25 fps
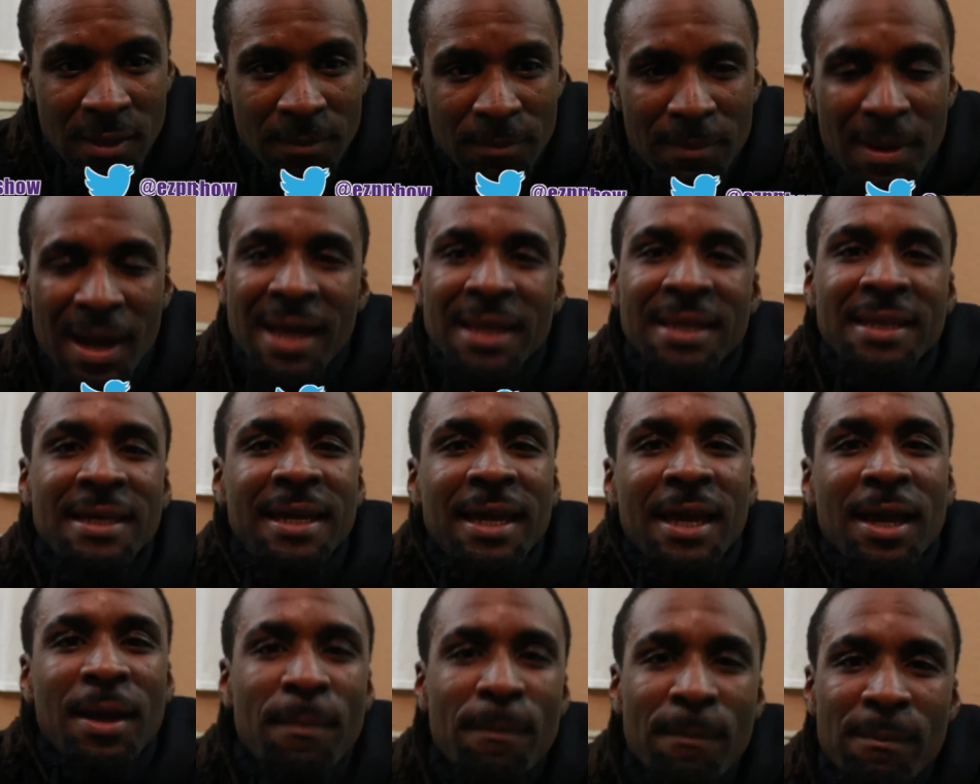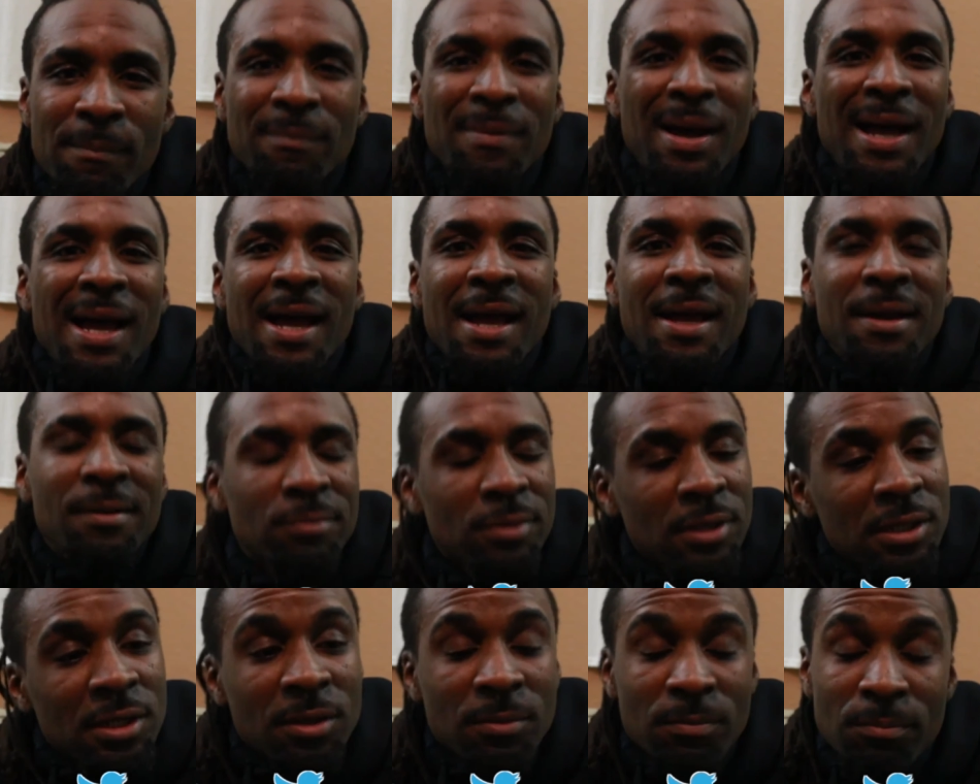man, look at, my
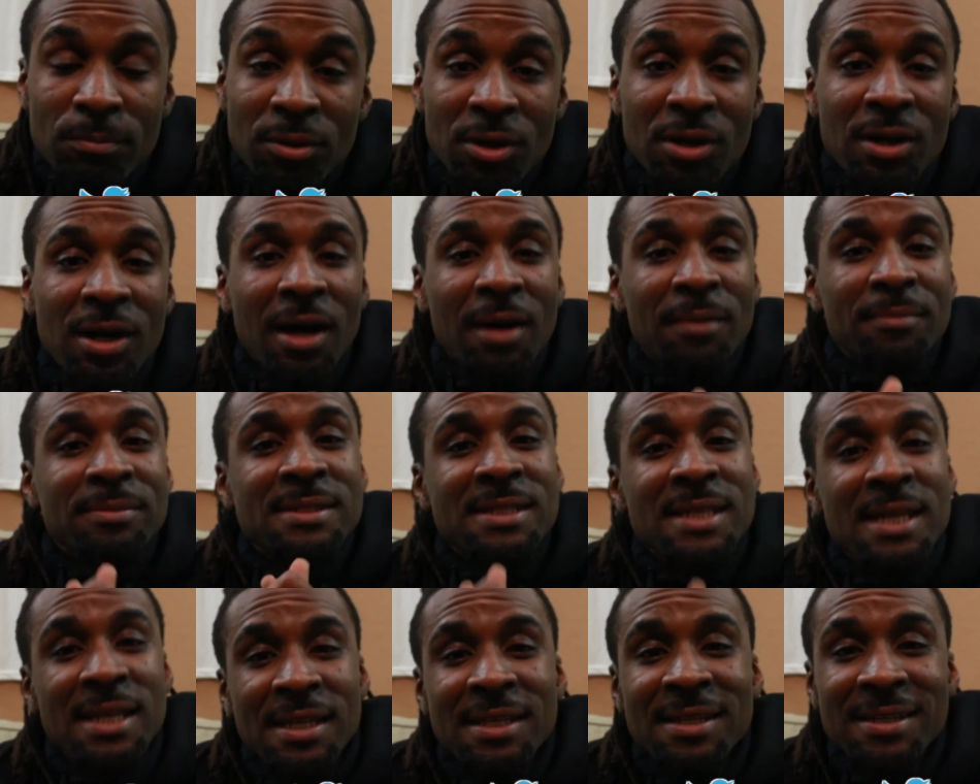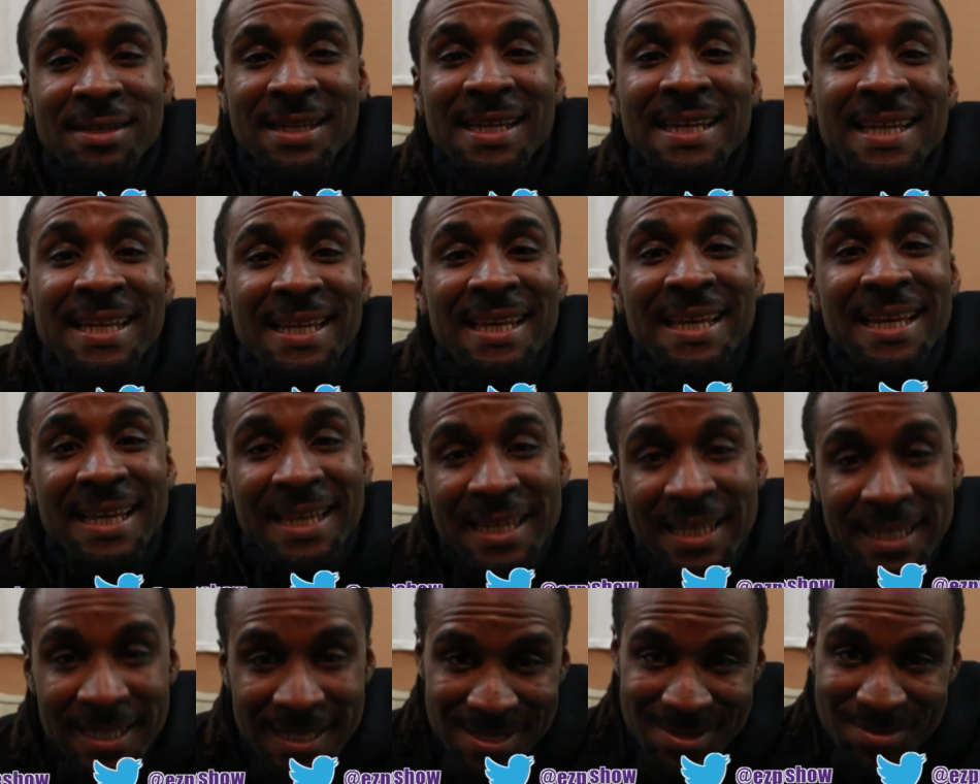look, bro. I'm telling you, it
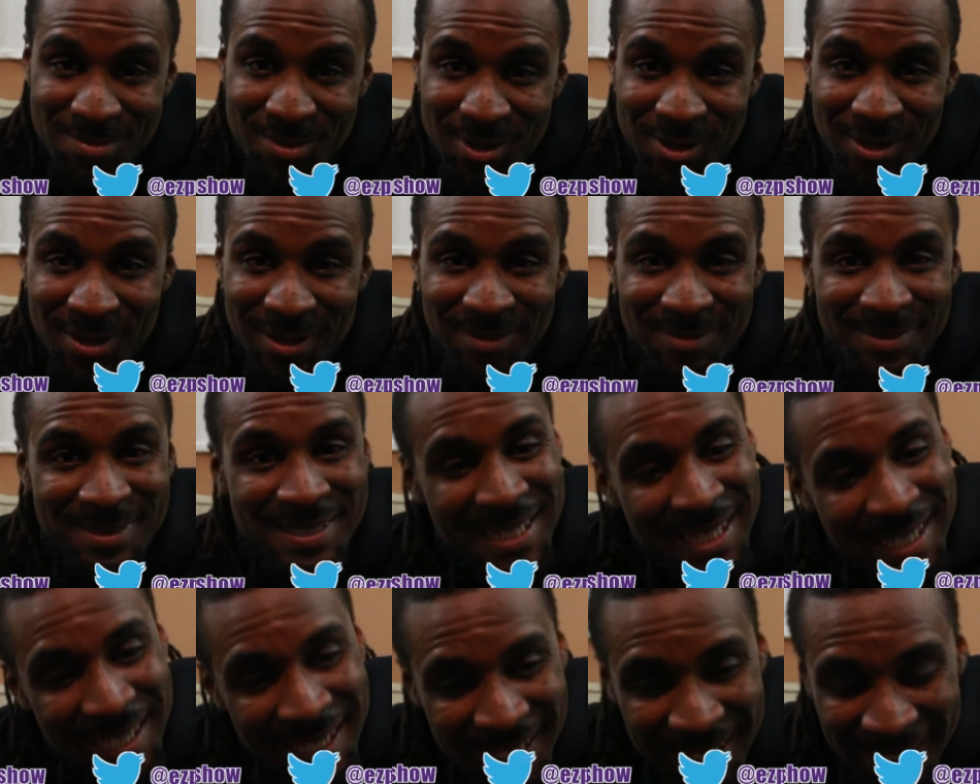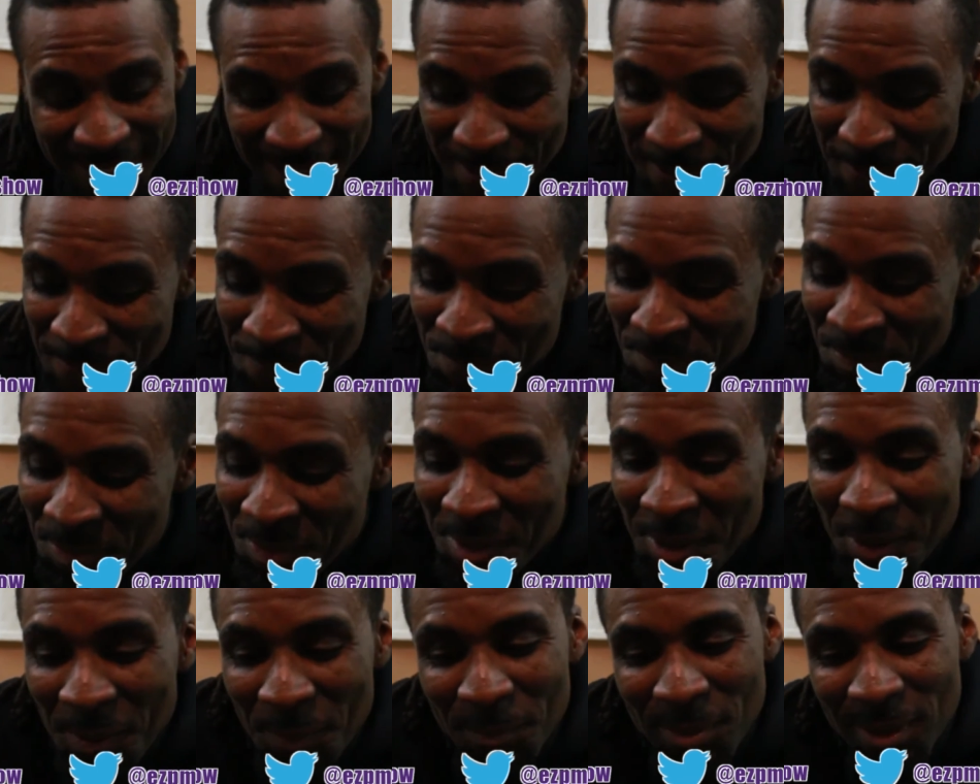is, bruh. I'm telling you.
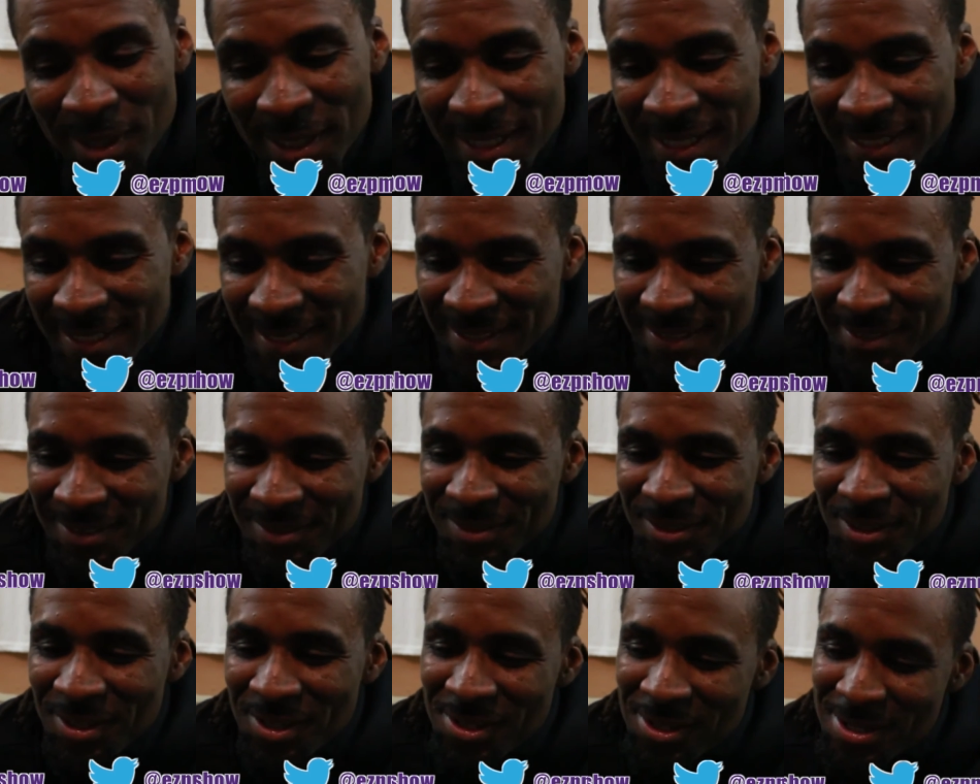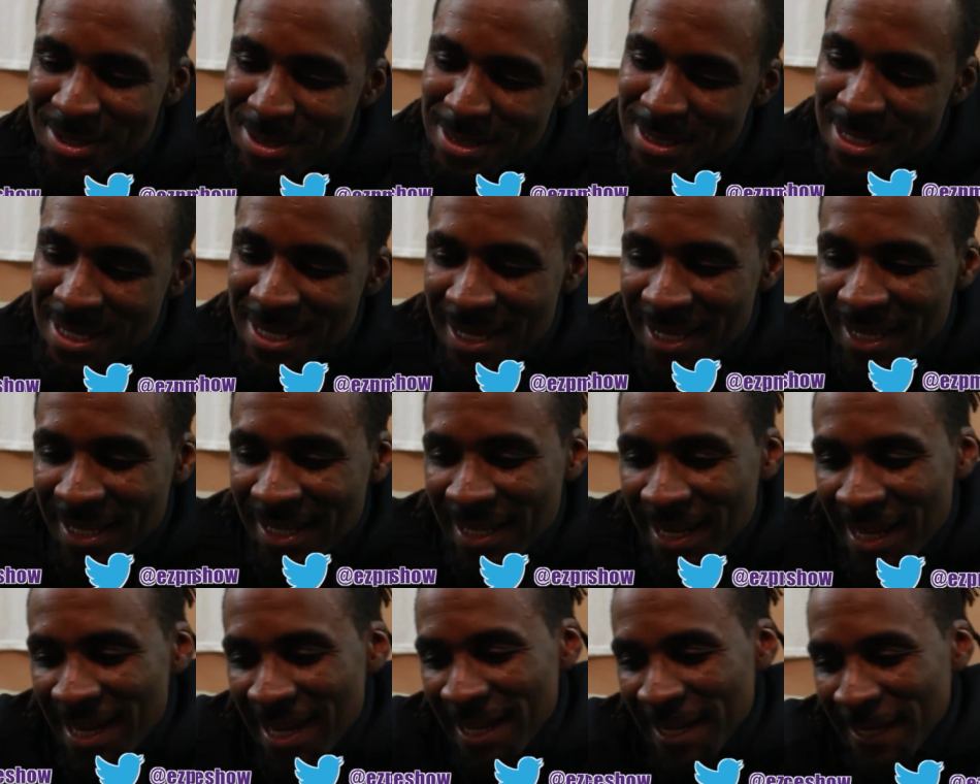But, you know what I'm
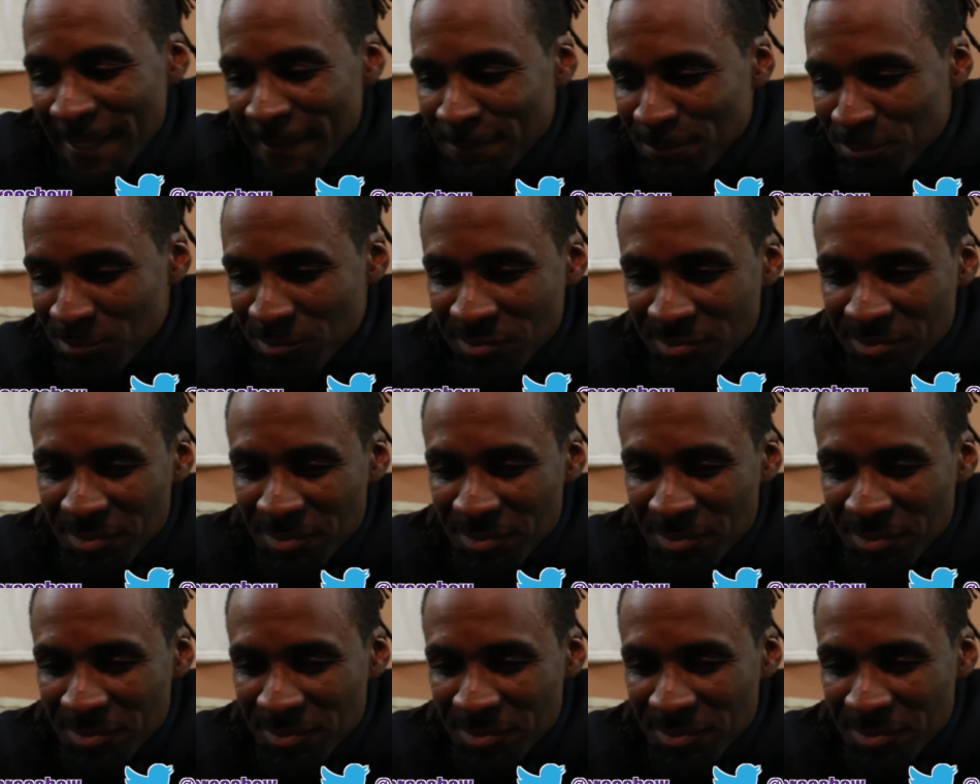saying? Like,